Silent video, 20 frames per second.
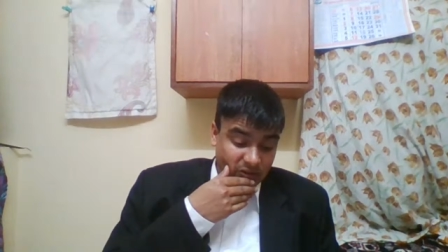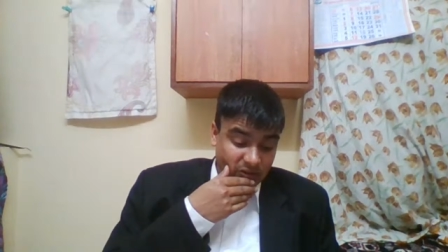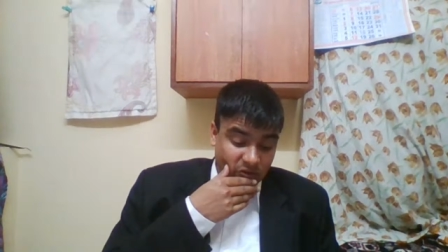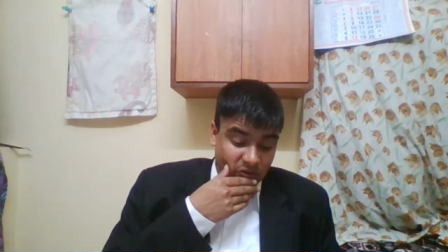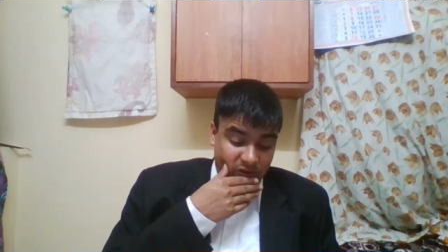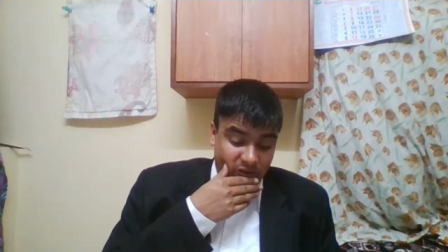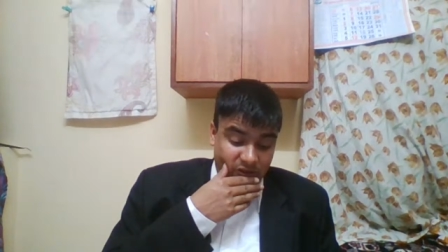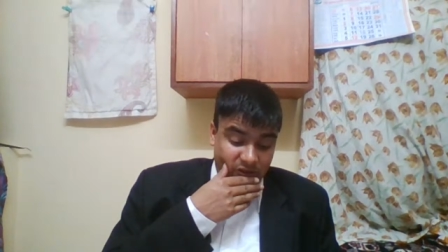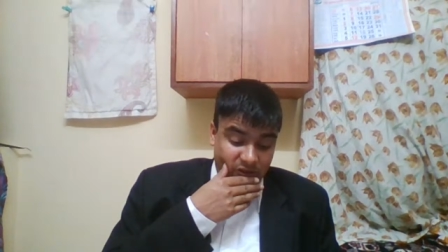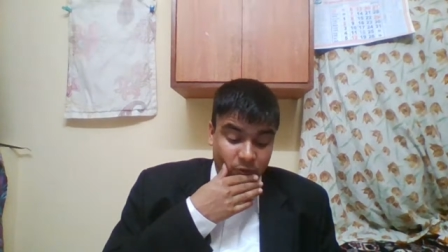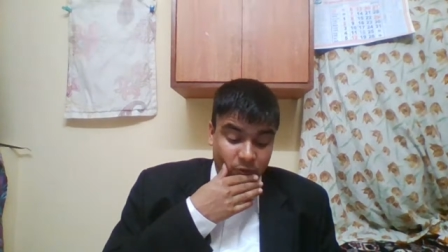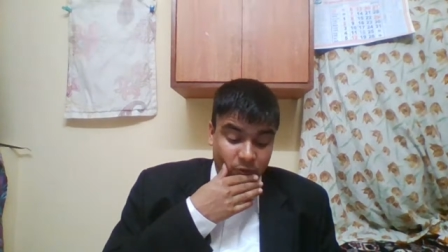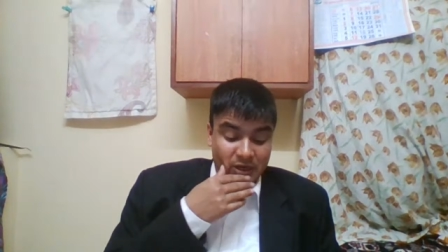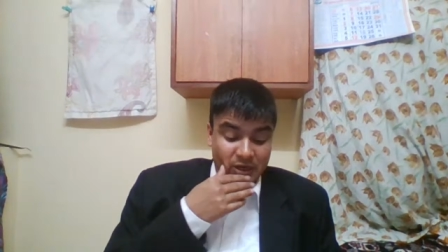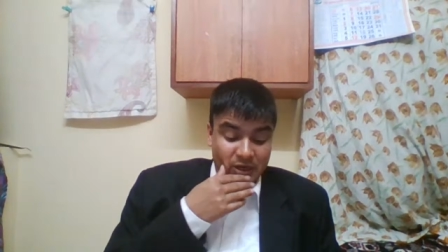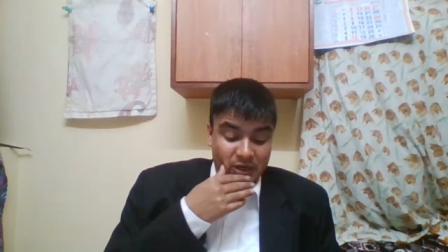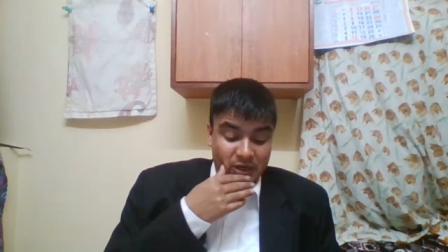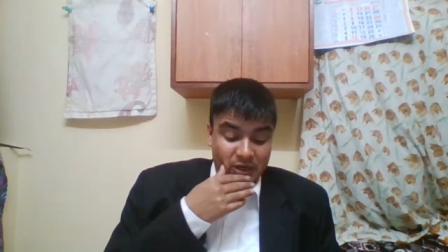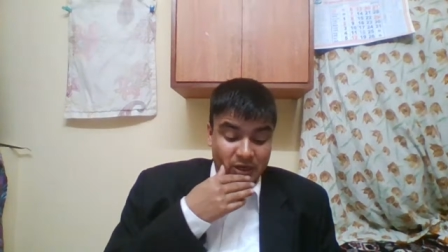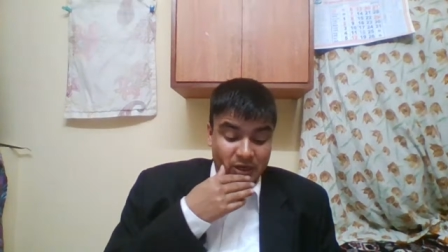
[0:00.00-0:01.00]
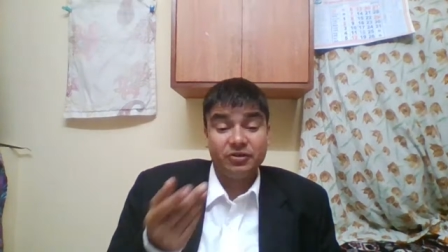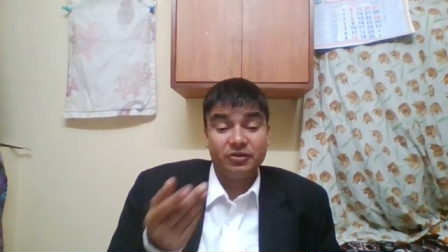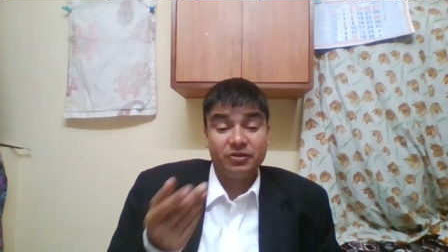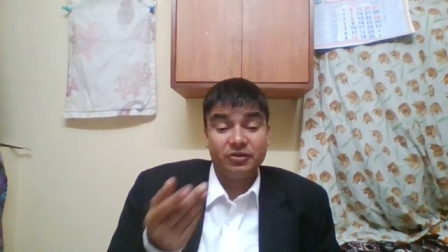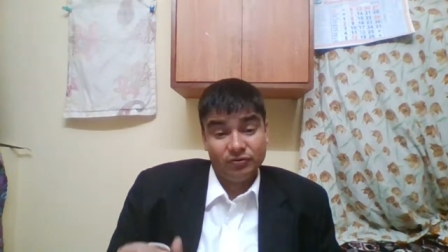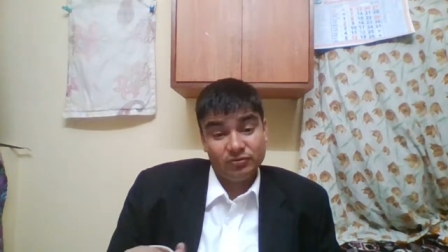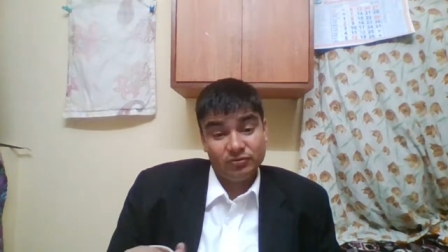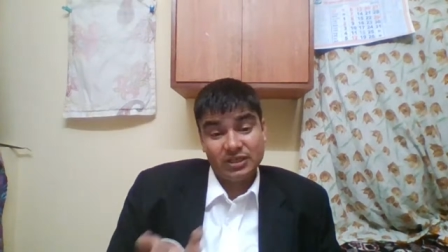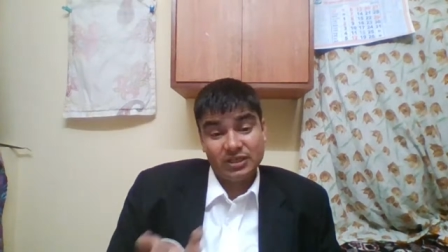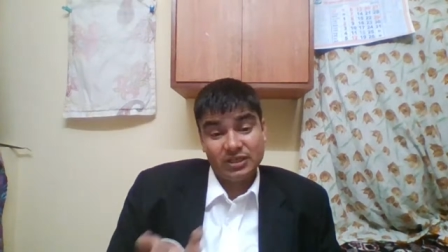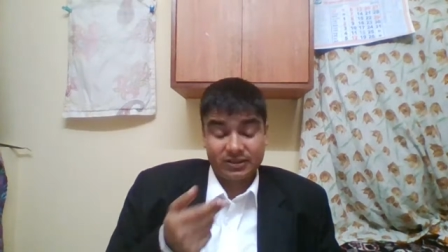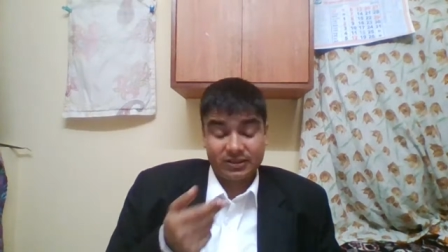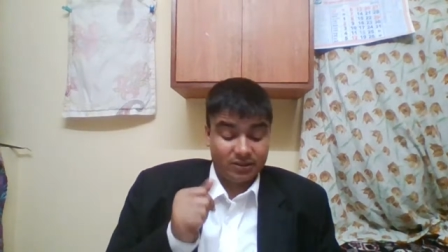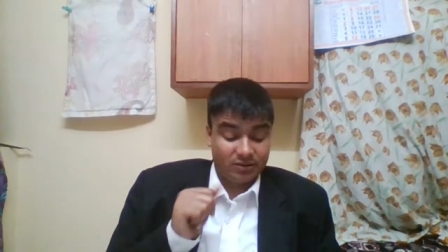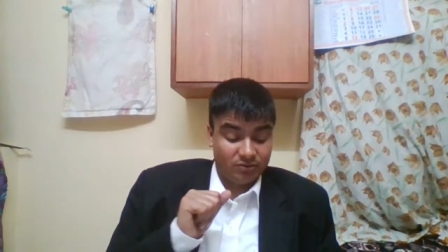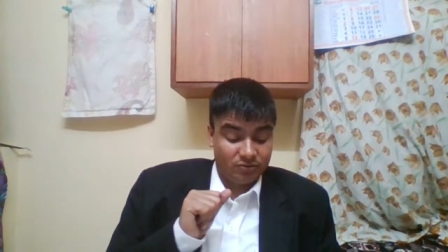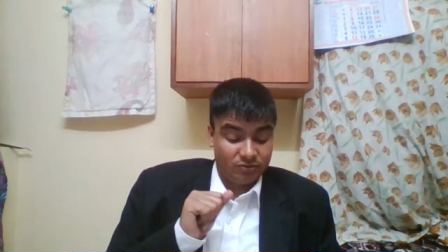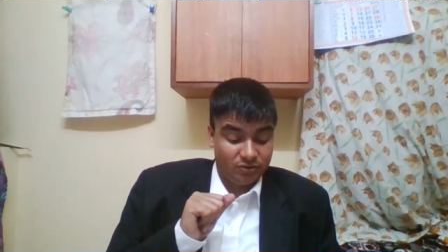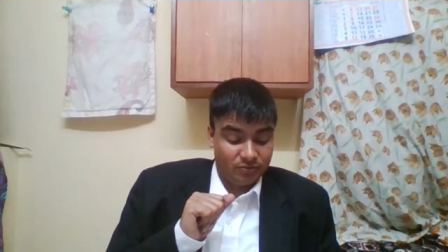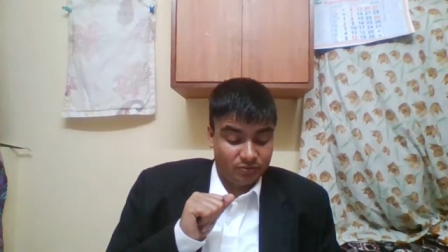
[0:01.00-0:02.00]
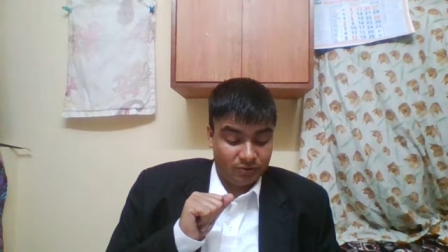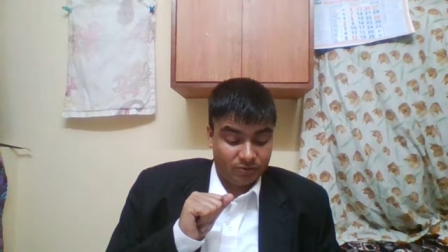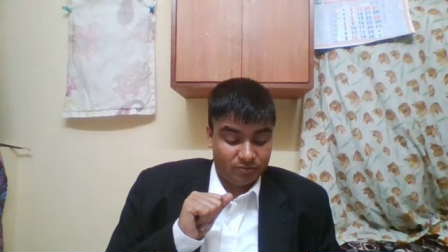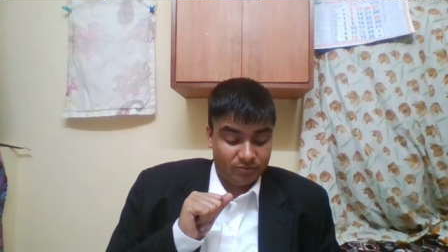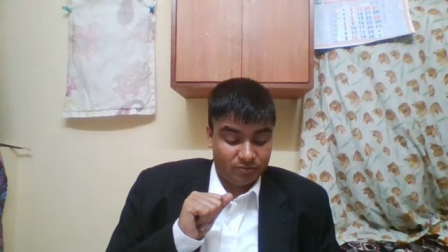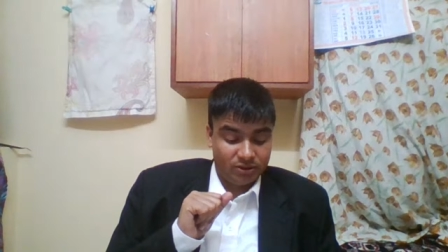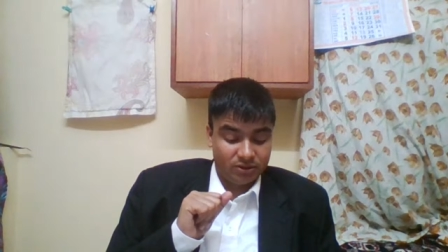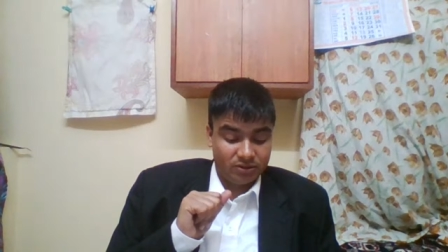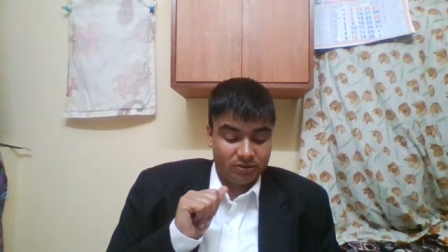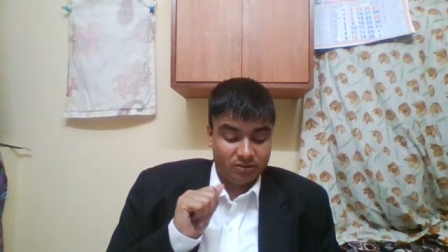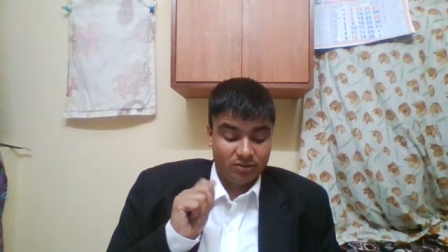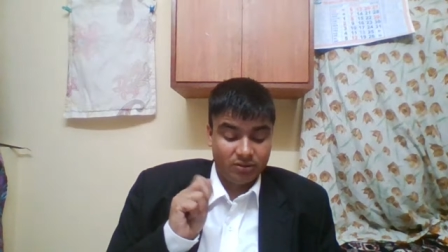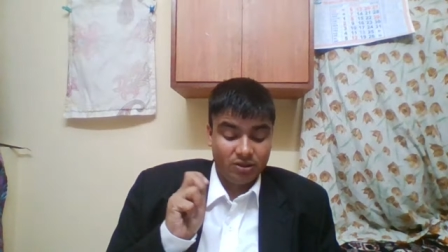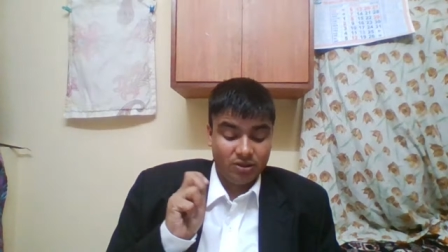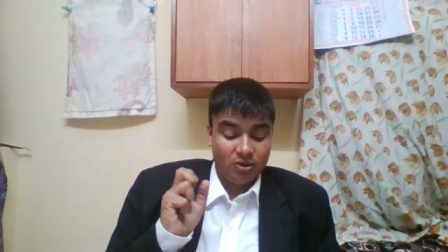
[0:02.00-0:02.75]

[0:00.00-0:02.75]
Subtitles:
Okay, who has been refused access to information,